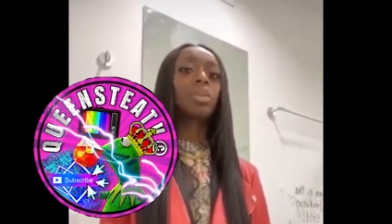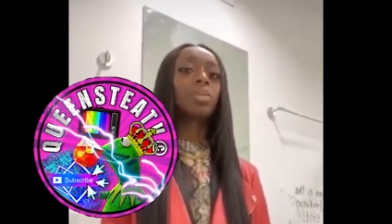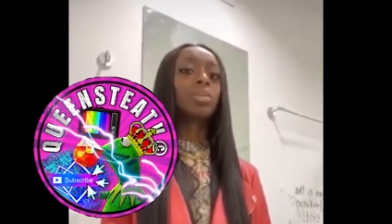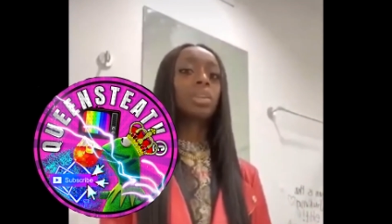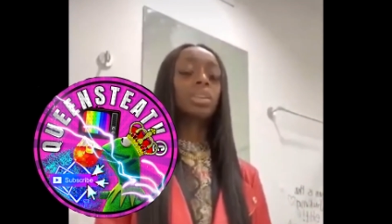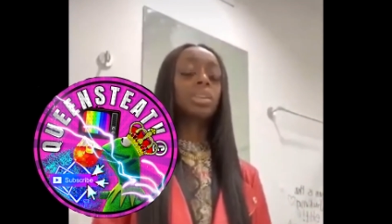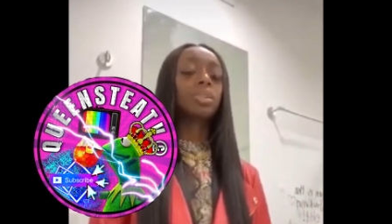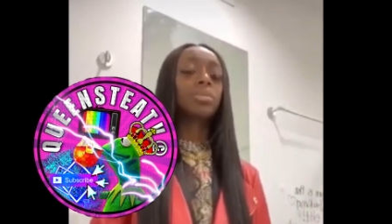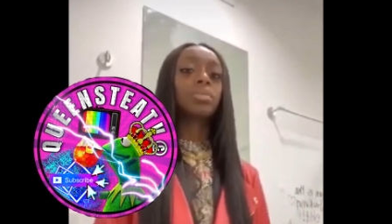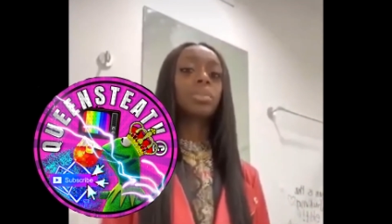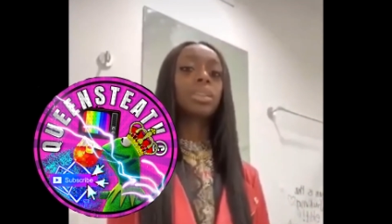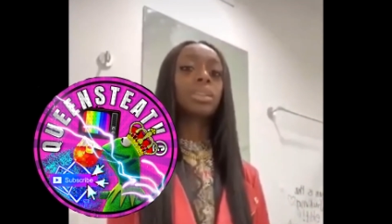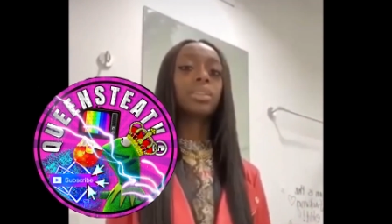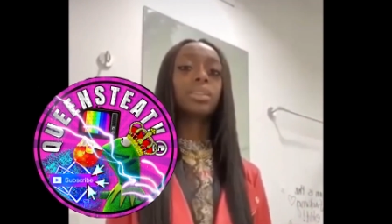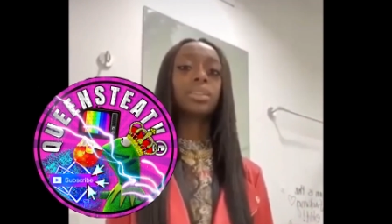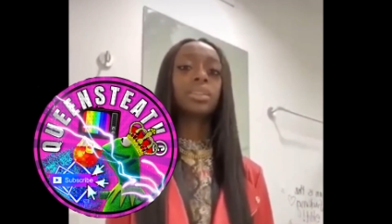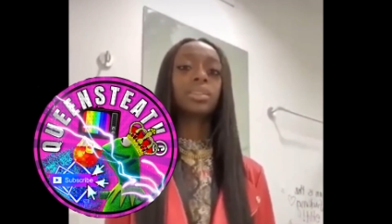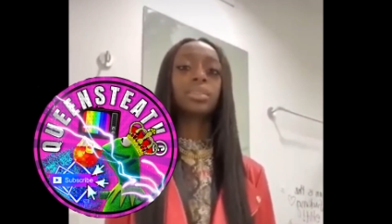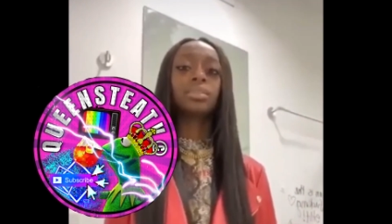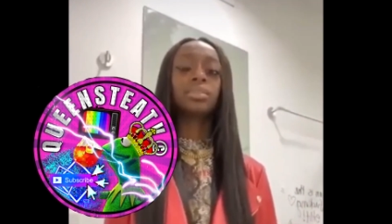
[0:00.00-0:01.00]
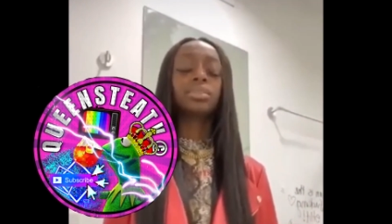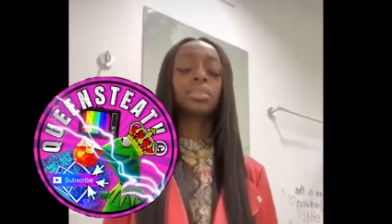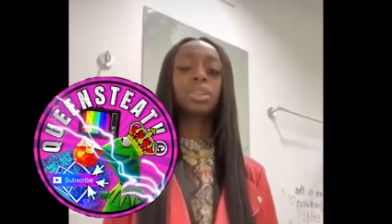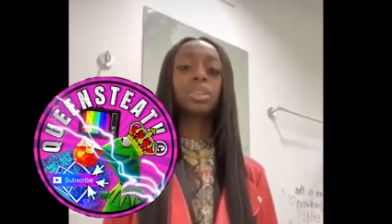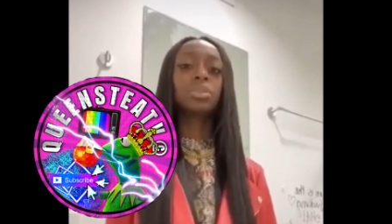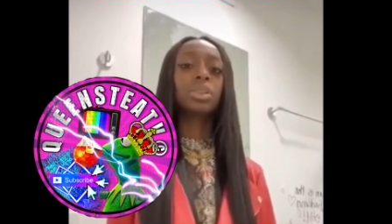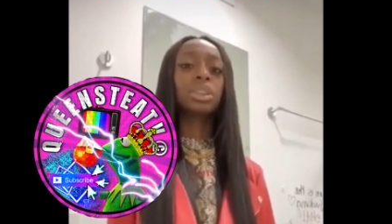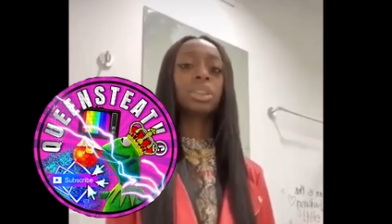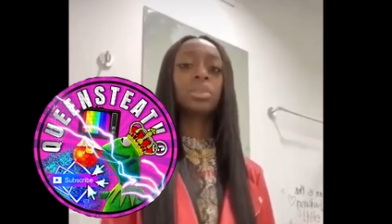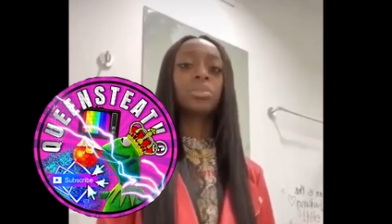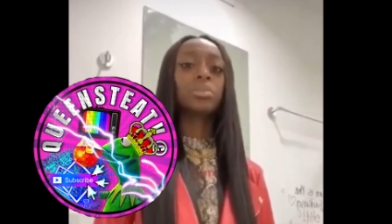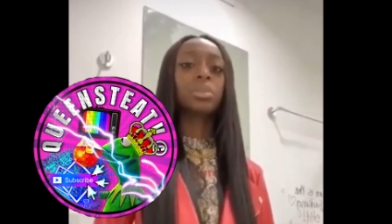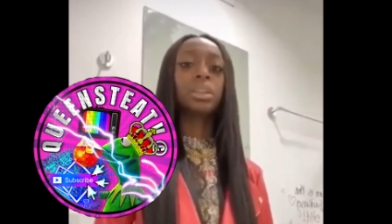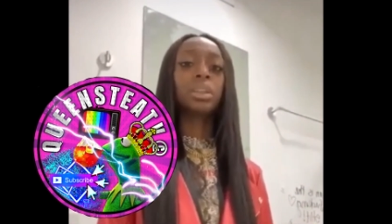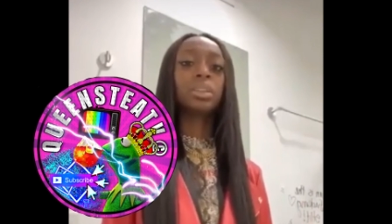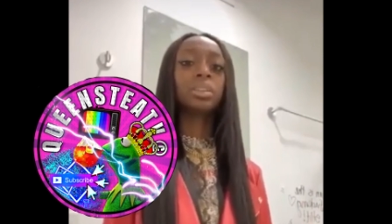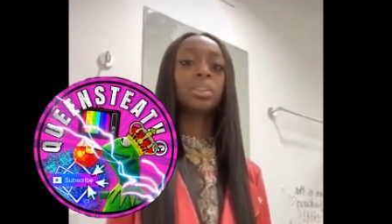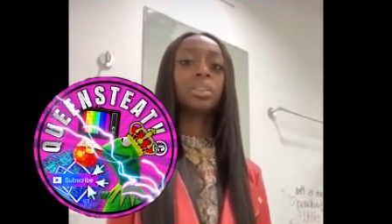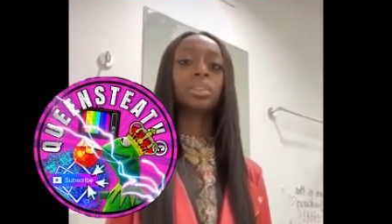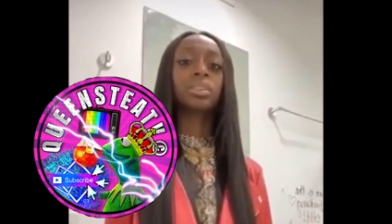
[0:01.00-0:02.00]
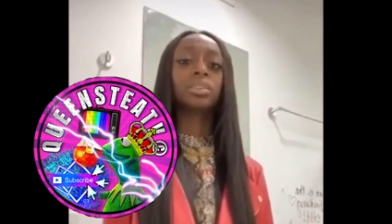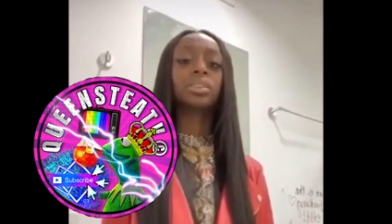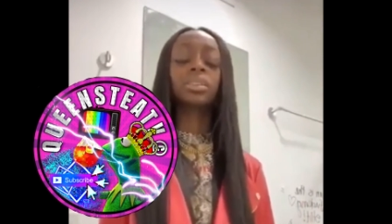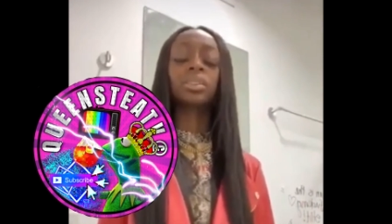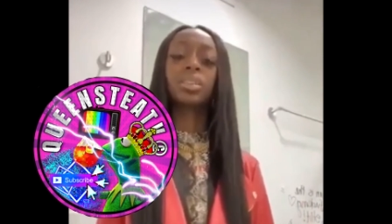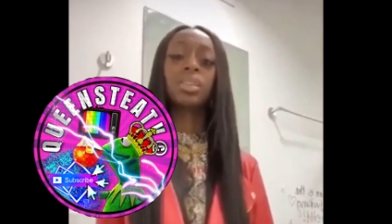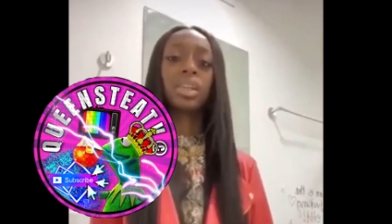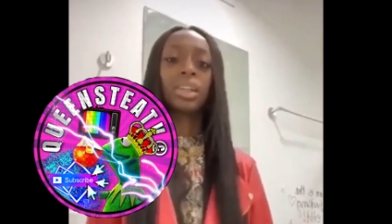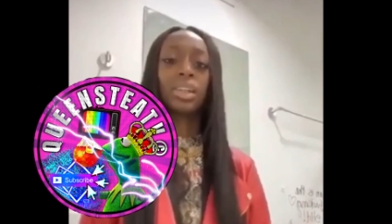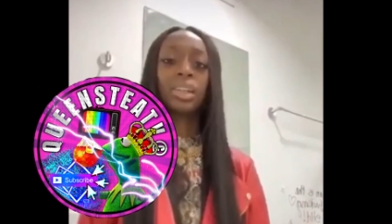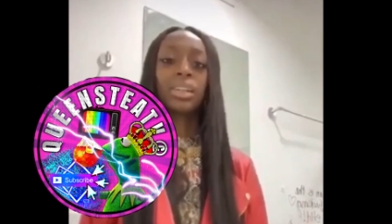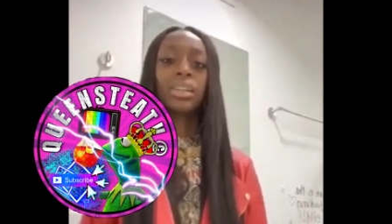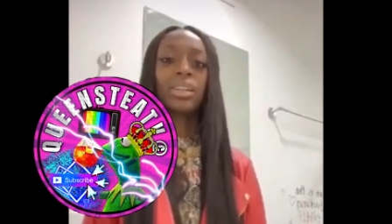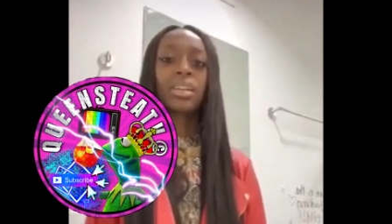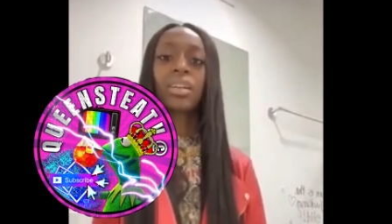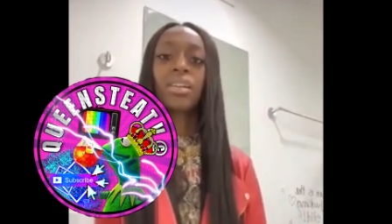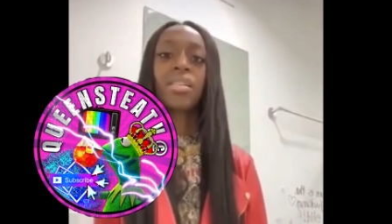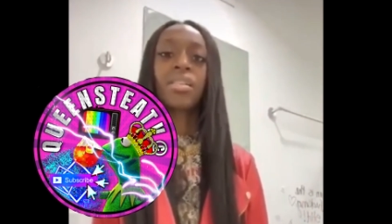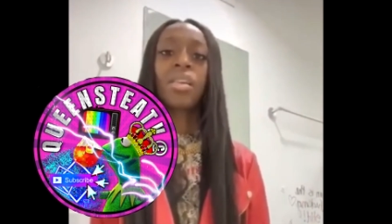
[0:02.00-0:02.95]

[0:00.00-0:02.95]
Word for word: You wasn't real. You wasn't real, okay?